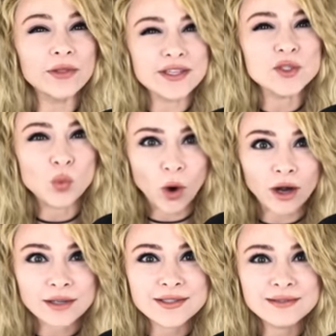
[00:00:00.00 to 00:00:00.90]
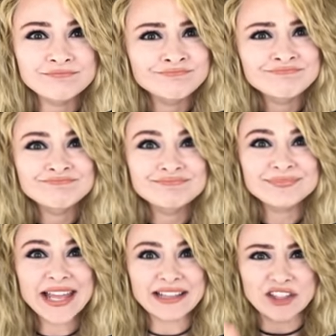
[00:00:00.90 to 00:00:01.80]
this worked.
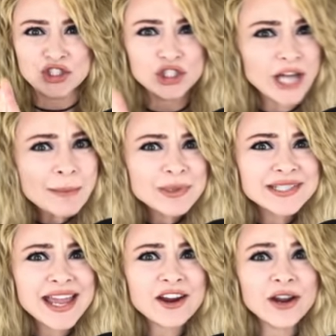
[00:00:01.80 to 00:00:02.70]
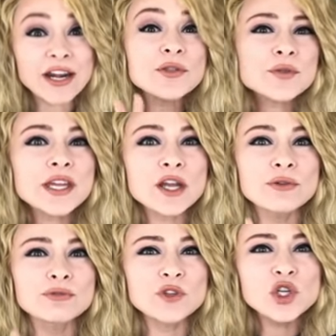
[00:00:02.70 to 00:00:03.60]
Like, the shape is there, and other than a
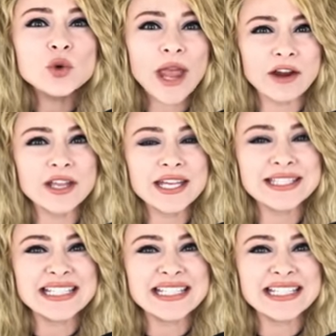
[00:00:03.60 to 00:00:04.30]
few areas